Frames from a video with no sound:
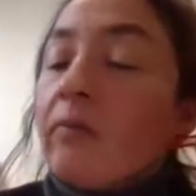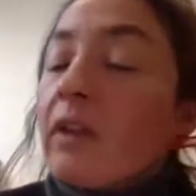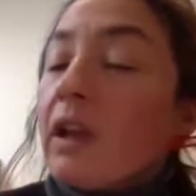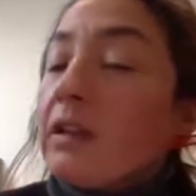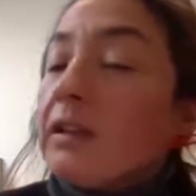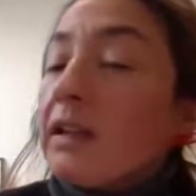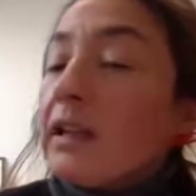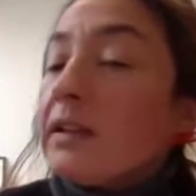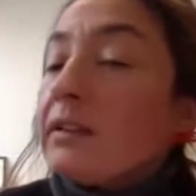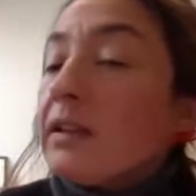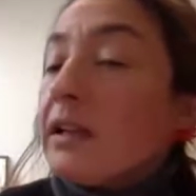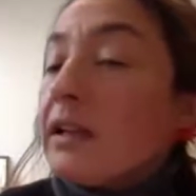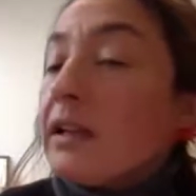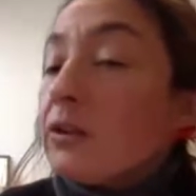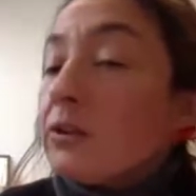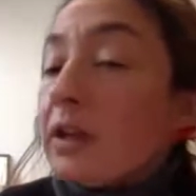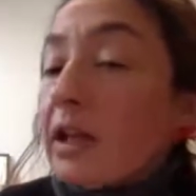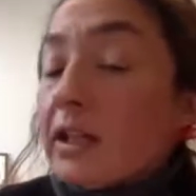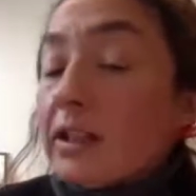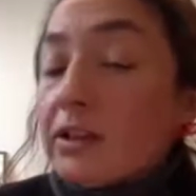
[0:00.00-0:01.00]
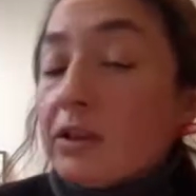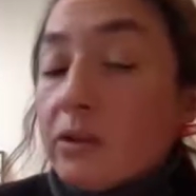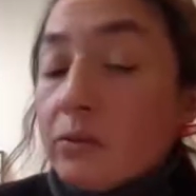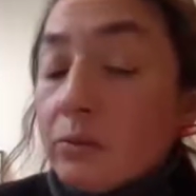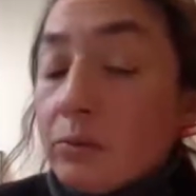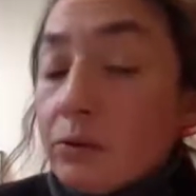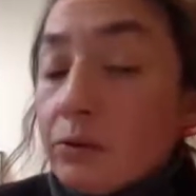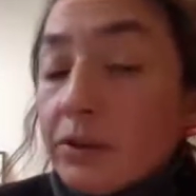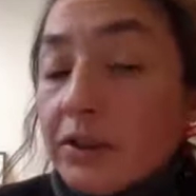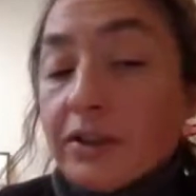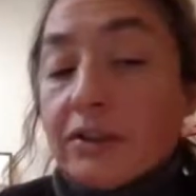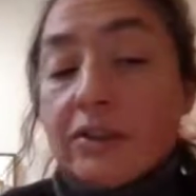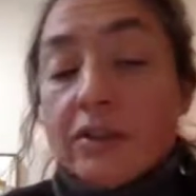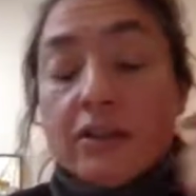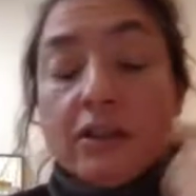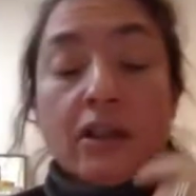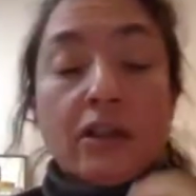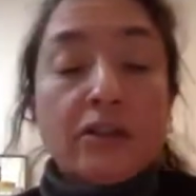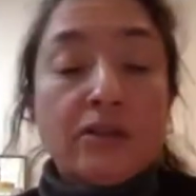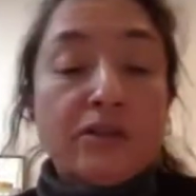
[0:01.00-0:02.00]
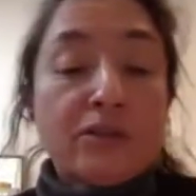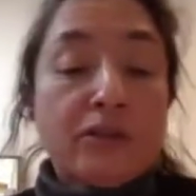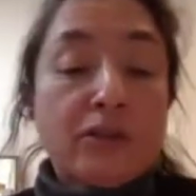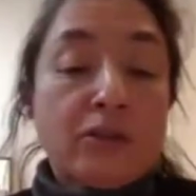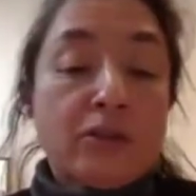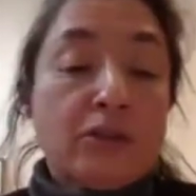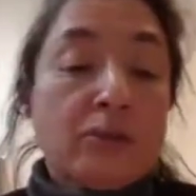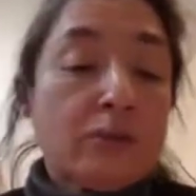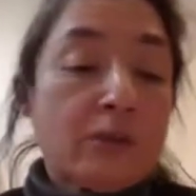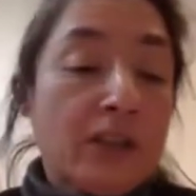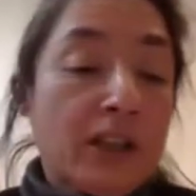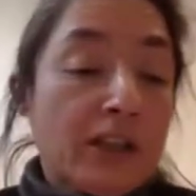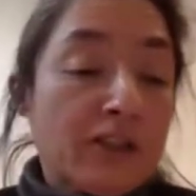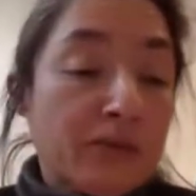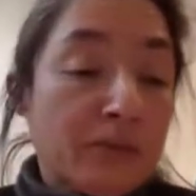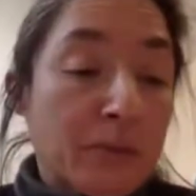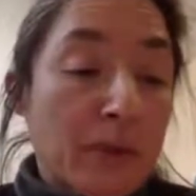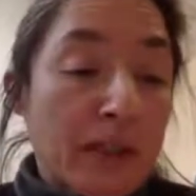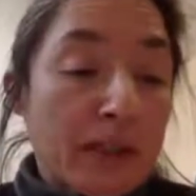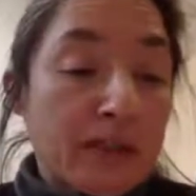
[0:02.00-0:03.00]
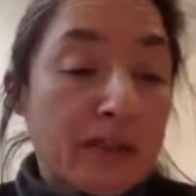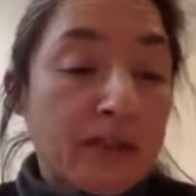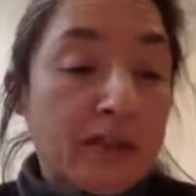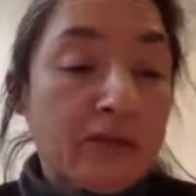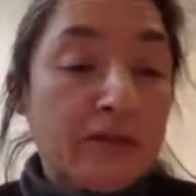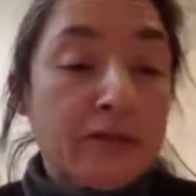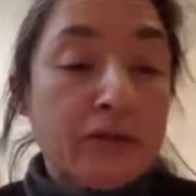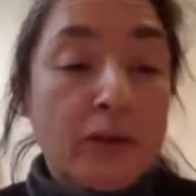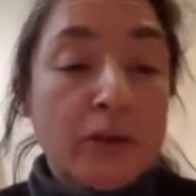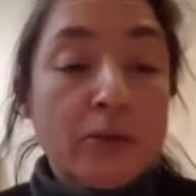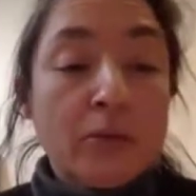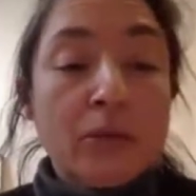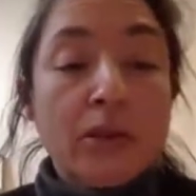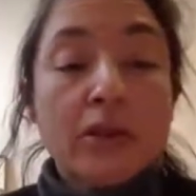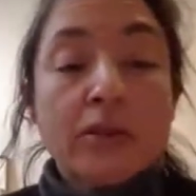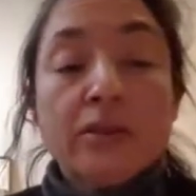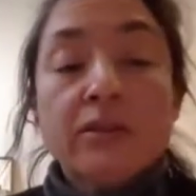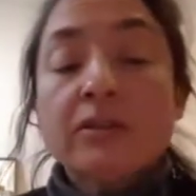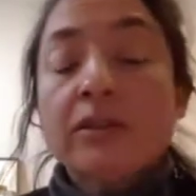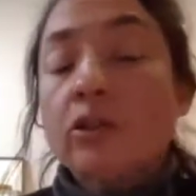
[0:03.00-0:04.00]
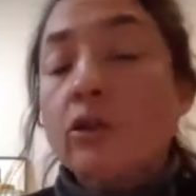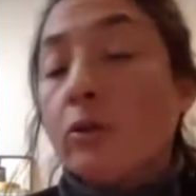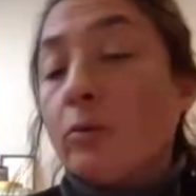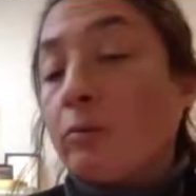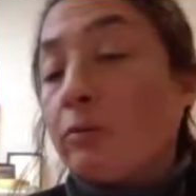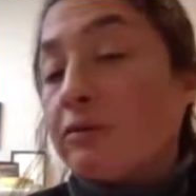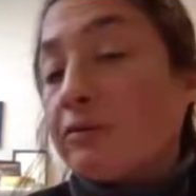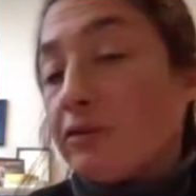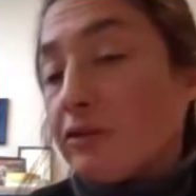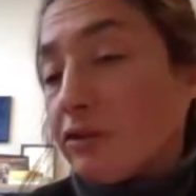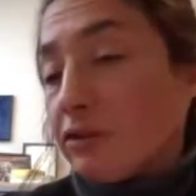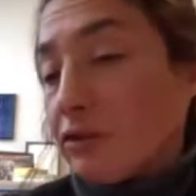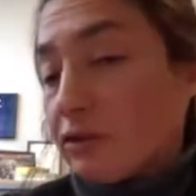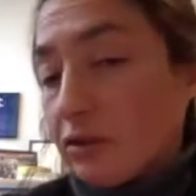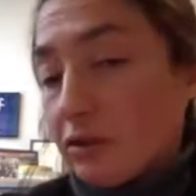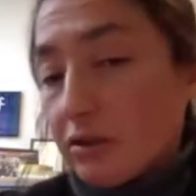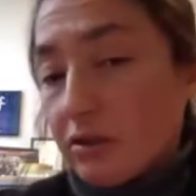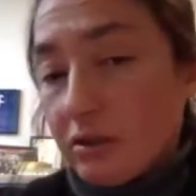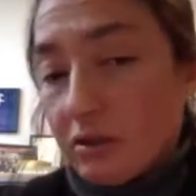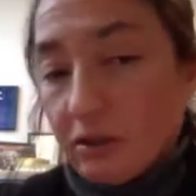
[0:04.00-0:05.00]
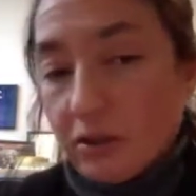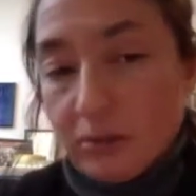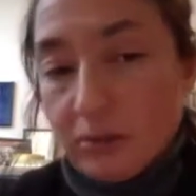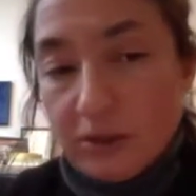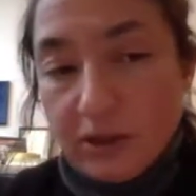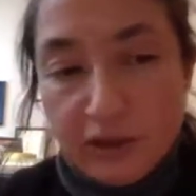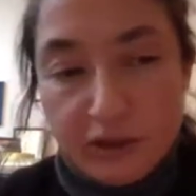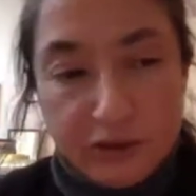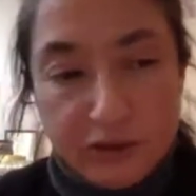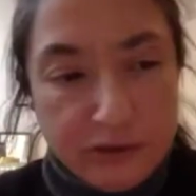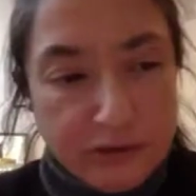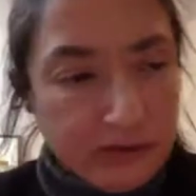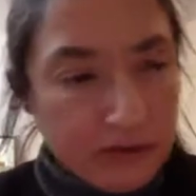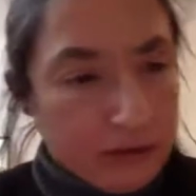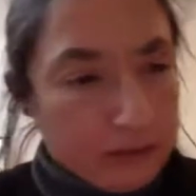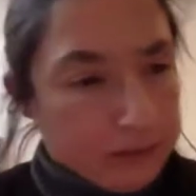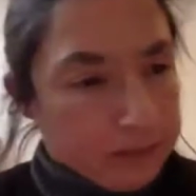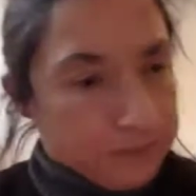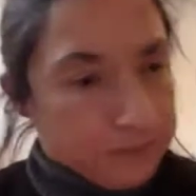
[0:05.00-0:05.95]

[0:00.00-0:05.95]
lead iodide impurity, as we expect from the composition we are using.